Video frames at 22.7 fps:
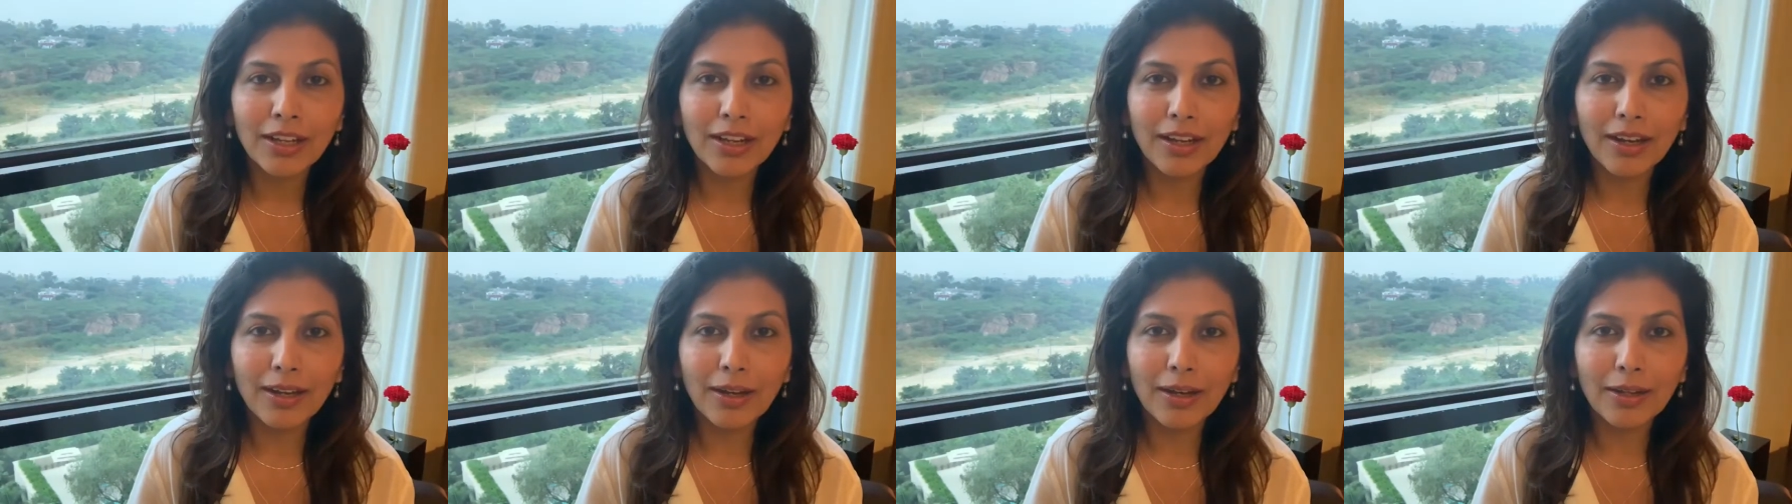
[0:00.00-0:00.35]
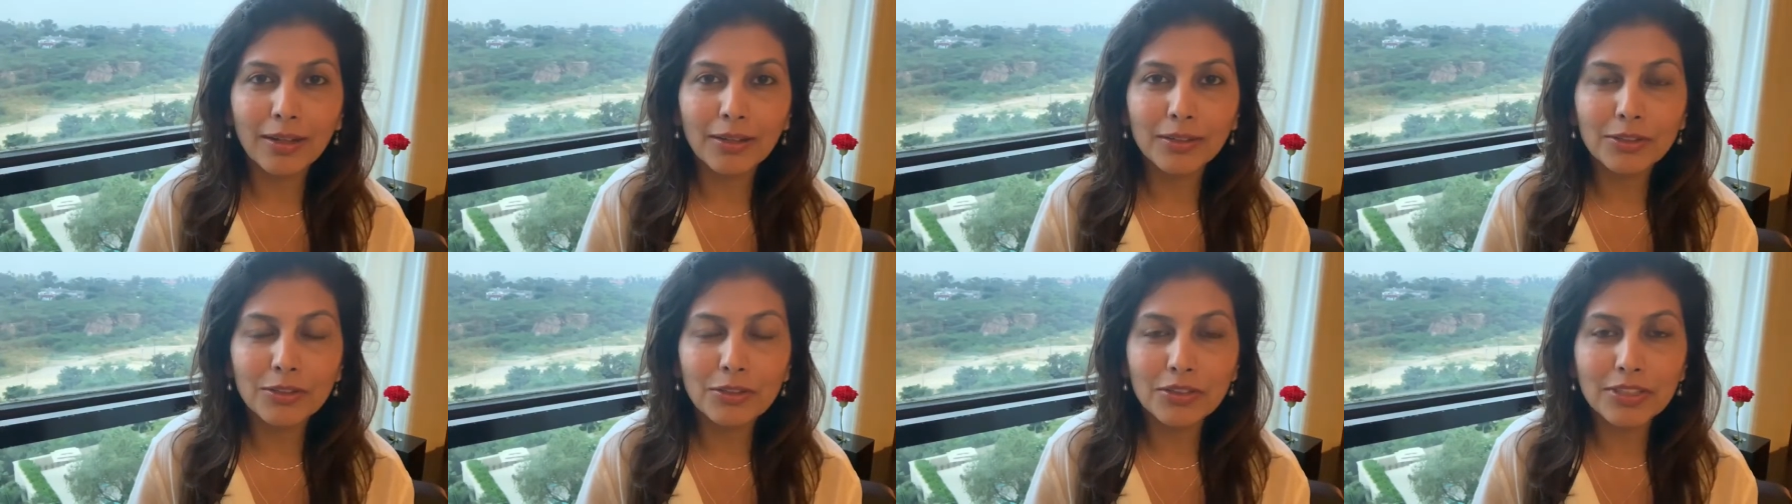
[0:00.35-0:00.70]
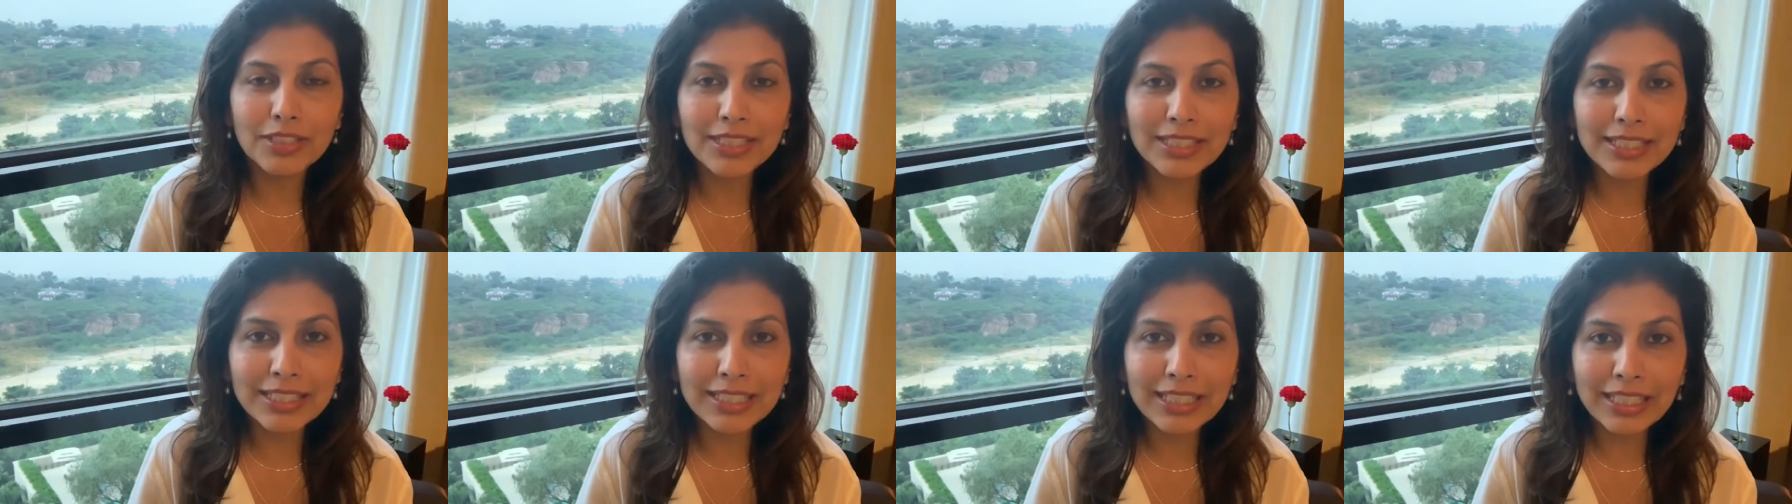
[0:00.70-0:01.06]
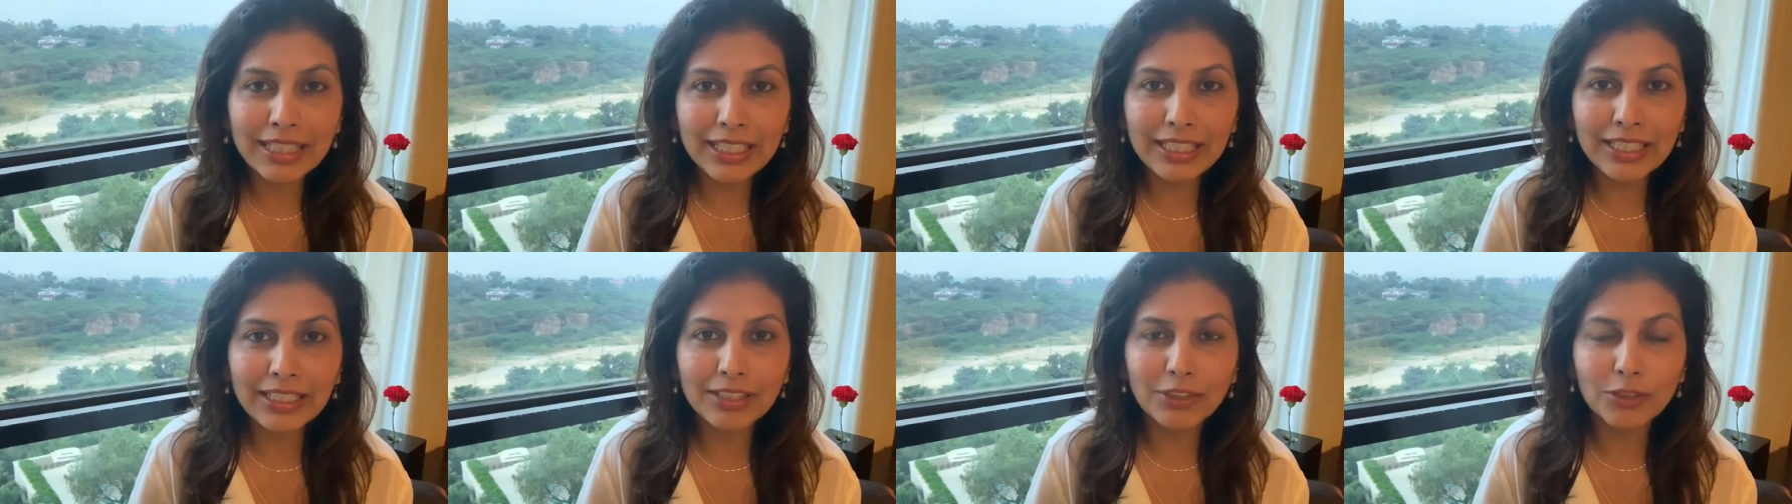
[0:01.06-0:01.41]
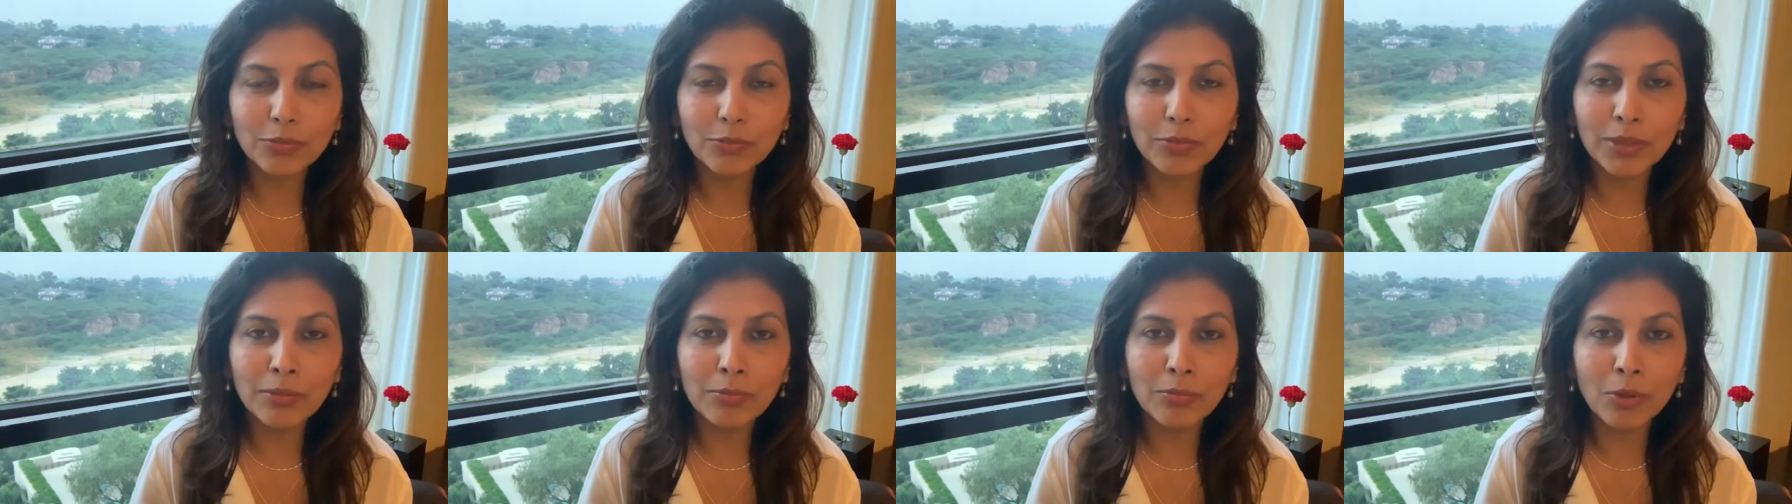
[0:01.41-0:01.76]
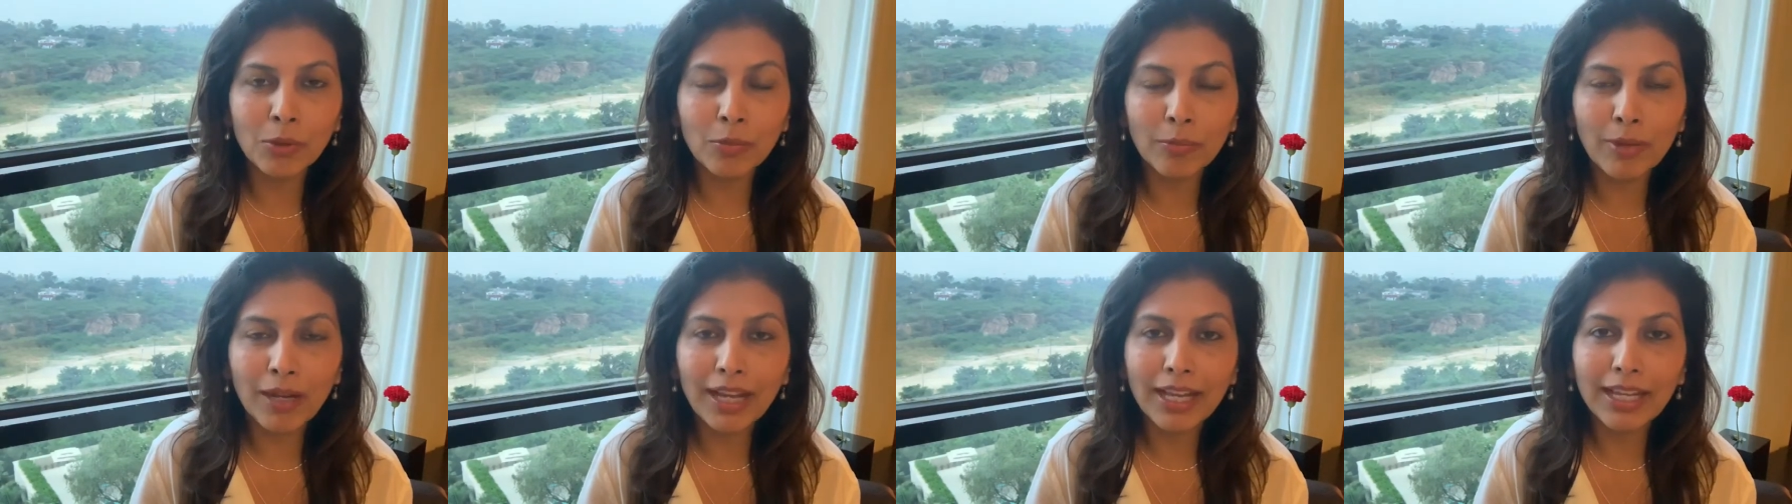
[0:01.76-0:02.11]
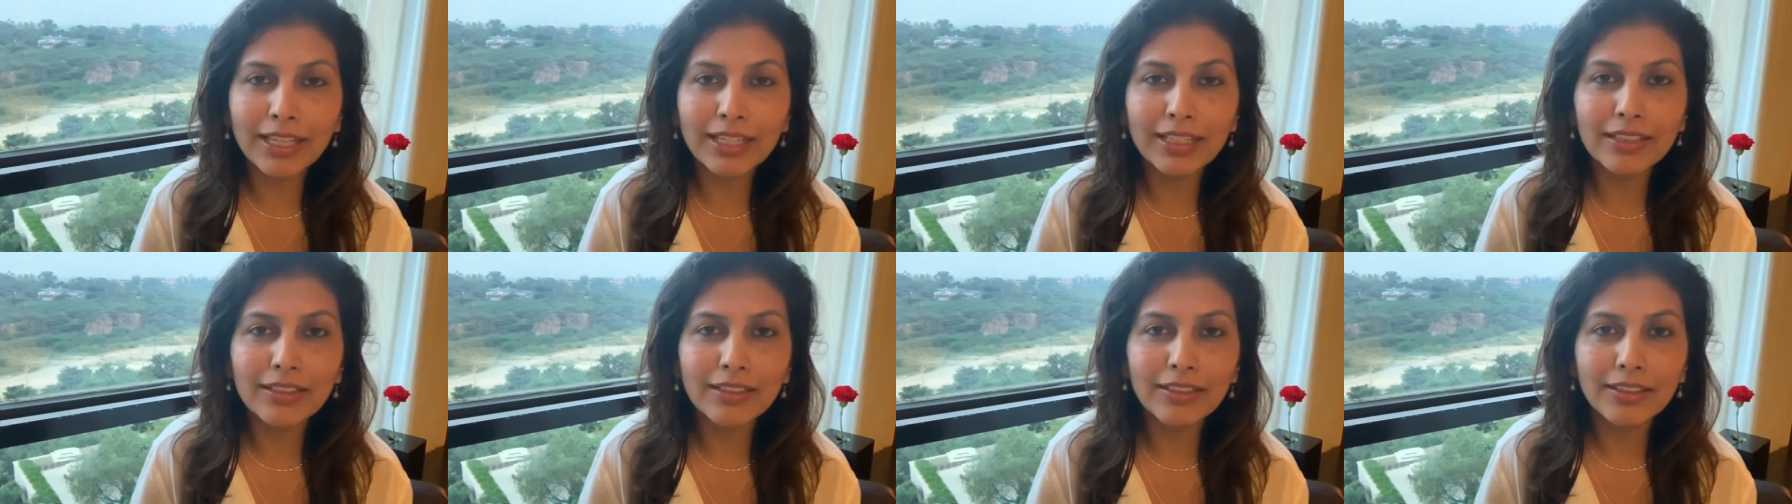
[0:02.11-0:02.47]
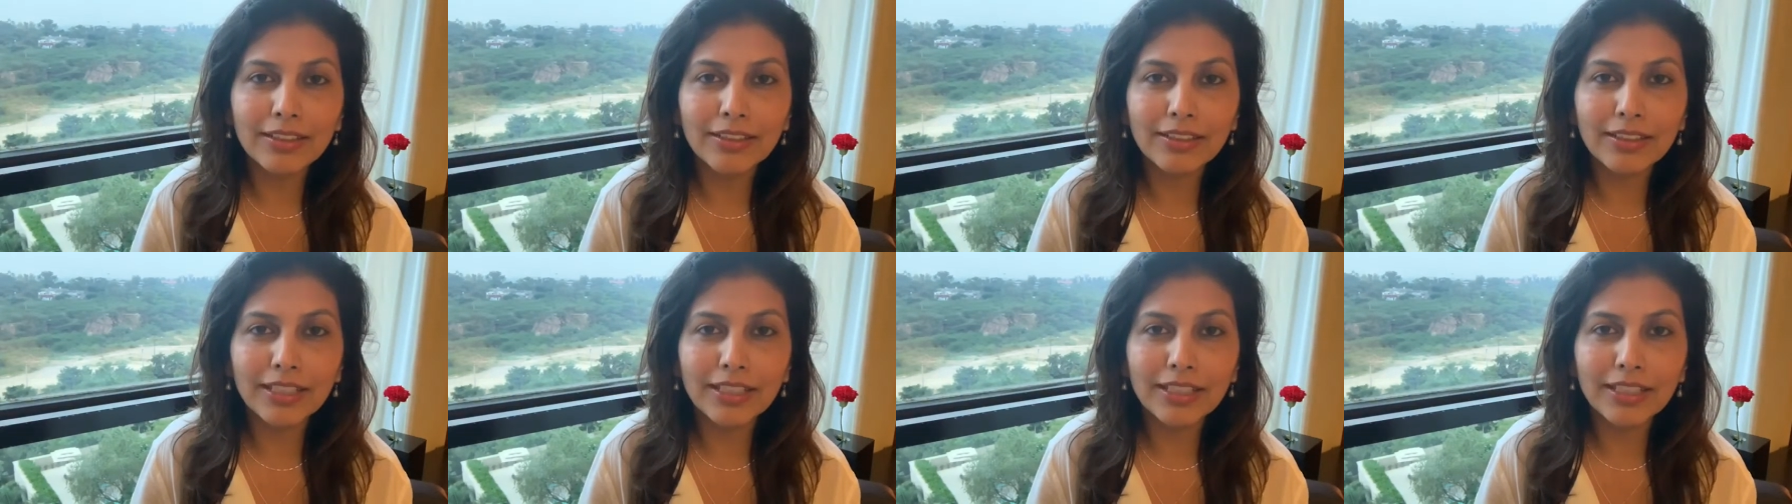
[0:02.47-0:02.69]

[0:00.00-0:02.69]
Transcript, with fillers: uh, to see, to be mobile,